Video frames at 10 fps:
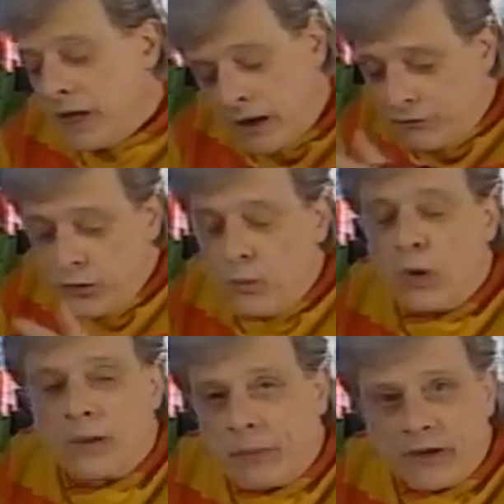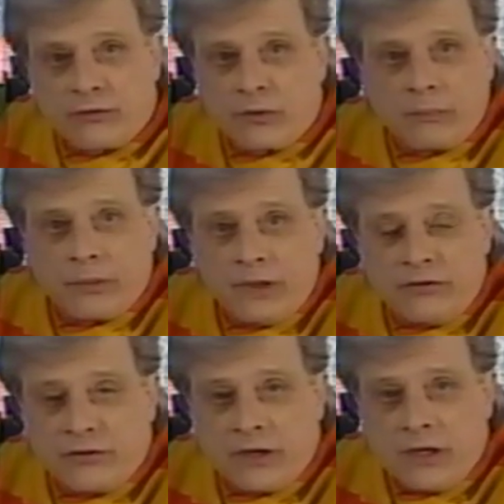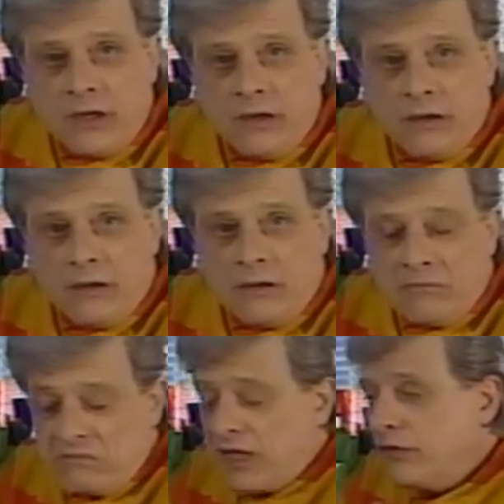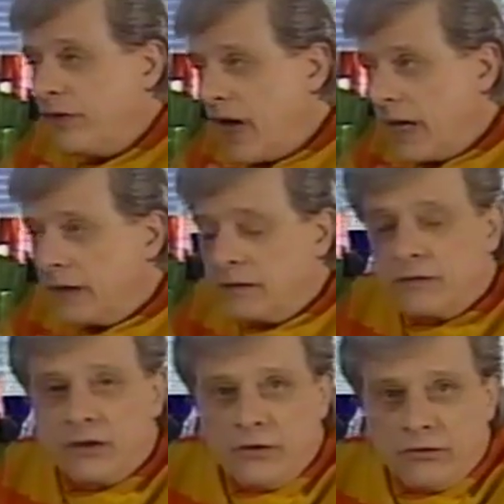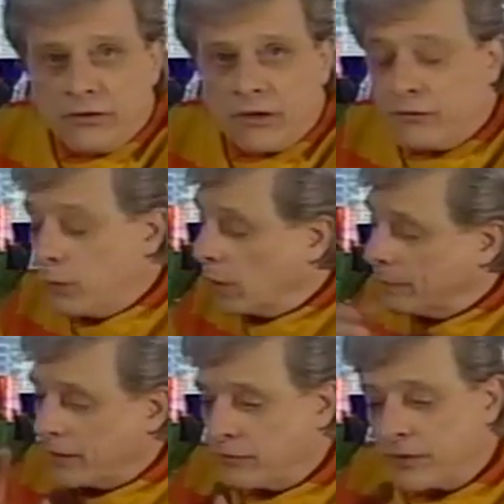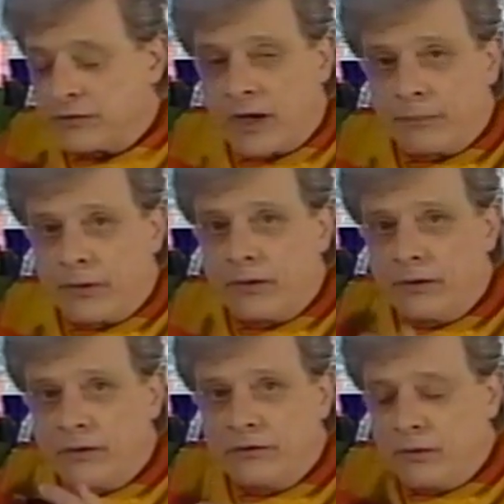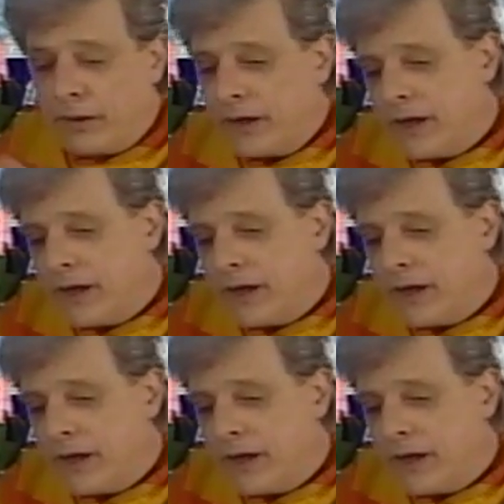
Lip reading: If you work best with a PC, that's fine. Then use it. If you work best with a typewriter, do it.